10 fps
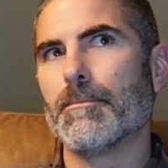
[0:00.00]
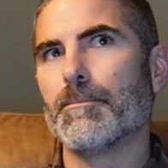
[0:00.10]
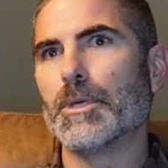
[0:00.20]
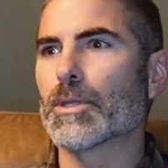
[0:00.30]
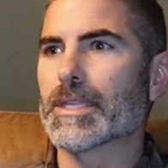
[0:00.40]

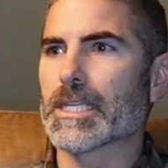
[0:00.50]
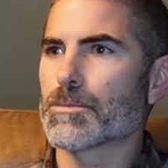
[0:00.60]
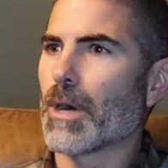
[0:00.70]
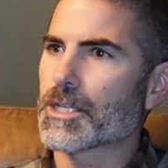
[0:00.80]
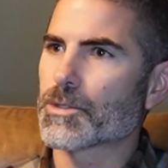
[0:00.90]
building things
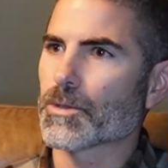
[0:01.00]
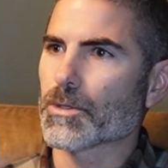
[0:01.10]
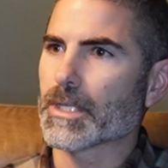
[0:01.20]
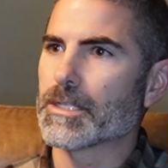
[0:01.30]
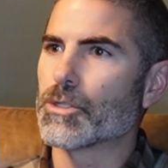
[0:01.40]

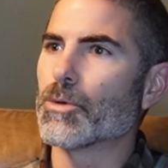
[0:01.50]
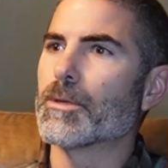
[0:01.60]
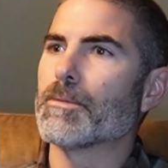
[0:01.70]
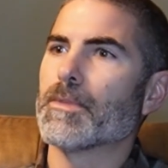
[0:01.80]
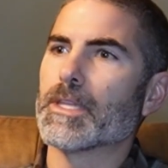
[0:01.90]
modularly,
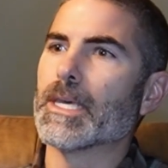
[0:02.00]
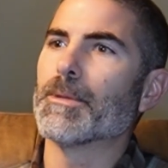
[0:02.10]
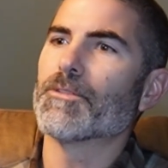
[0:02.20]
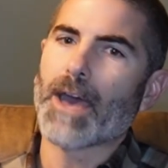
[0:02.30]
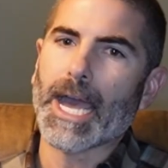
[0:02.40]
doing them
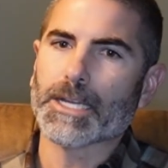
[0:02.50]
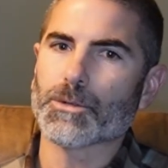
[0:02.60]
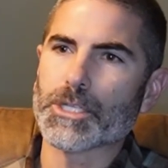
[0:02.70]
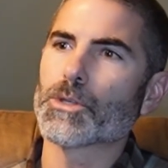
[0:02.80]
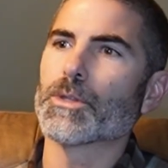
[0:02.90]
in
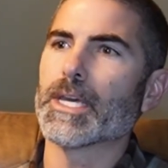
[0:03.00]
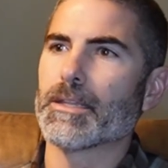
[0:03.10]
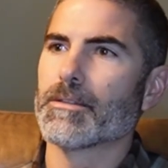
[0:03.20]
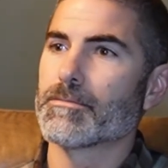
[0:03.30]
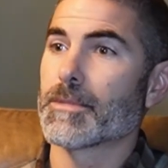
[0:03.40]
factories so that
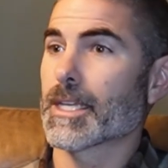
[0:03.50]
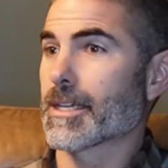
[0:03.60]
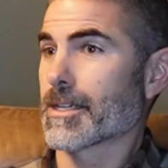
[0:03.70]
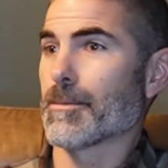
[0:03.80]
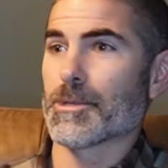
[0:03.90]
it
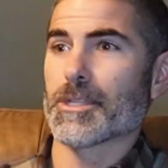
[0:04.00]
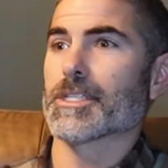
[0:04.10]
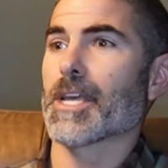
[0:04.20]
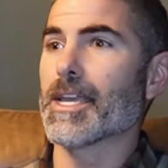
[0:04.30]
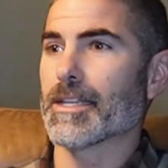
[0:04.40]
can come to the
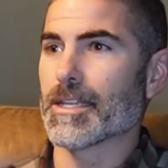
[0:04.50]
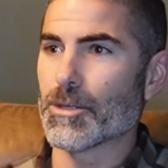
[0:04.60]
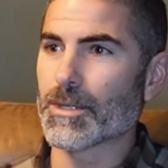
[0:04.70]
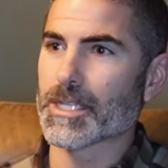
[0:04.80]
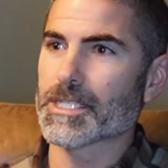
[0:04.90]
site and
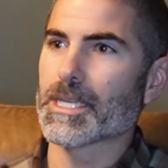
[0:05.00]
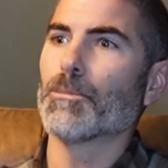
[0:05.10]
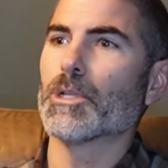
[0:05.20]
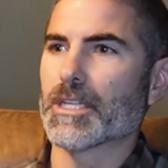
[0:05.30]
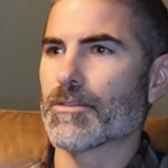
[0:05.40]
you can
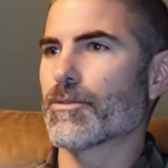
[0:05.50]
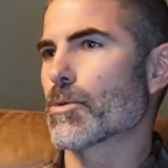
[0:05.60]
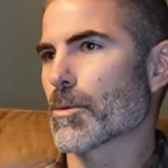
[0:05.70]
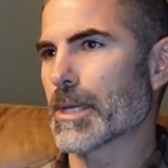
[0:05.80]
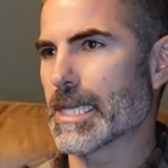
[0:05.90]
assemble it in
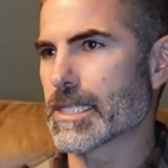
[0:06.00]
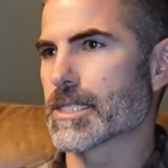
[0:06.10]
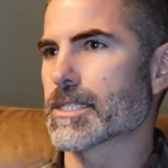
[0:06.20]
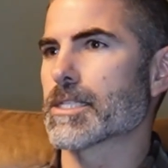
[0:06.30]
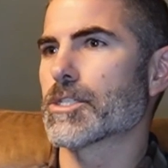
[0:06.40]
fewer
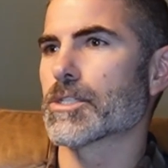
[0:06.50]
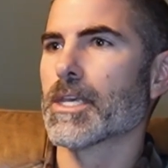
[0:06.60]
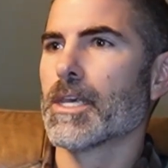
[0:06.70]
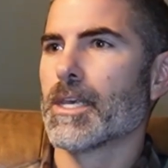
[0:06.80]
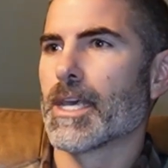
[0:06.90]
pieces, it just
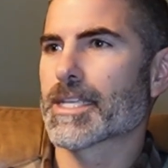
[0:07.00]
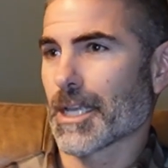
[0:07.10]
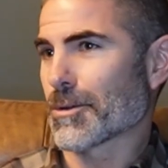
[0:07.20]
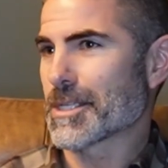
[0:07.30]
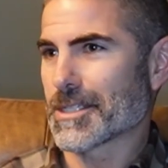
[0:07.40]

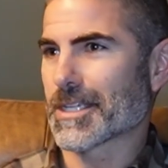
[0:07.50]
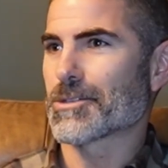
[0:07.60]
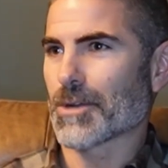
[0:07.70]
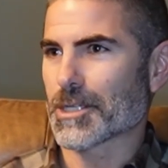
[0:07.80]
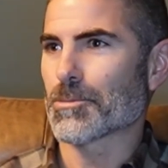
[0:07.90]
accelerates the
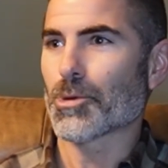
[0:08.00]
construction